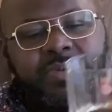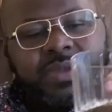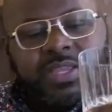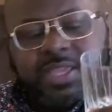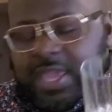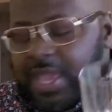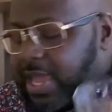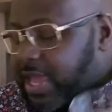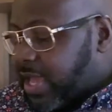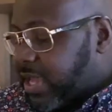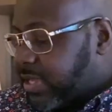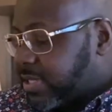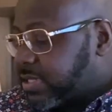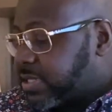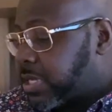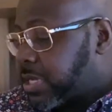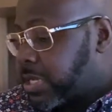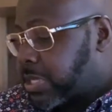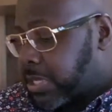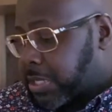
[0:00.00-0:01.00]

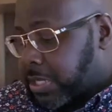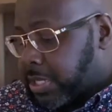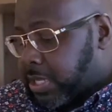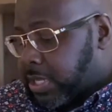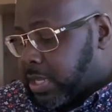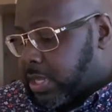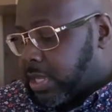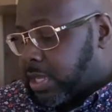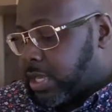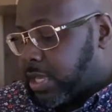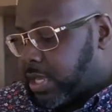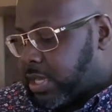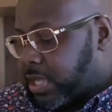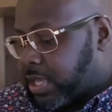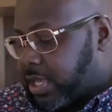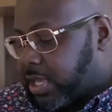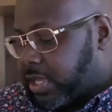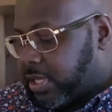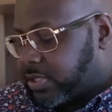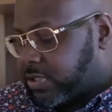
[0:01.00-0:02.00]
Cass. It
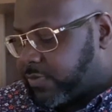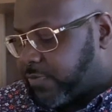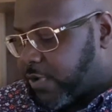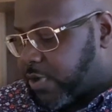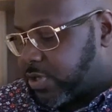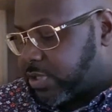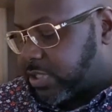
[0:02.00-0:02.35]
is first